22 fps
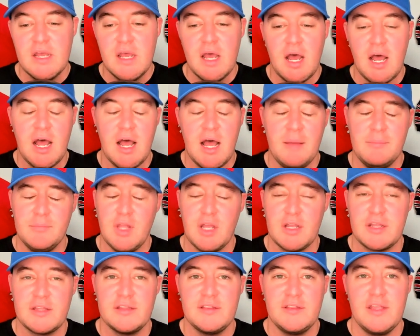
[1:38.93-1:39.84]
Um, look,
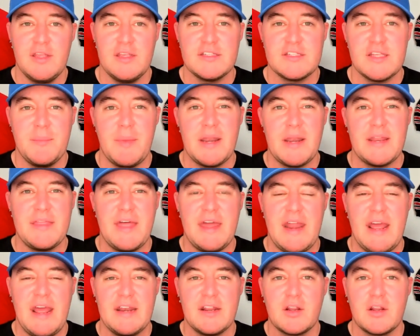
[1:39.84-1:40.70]
he's somebody that had a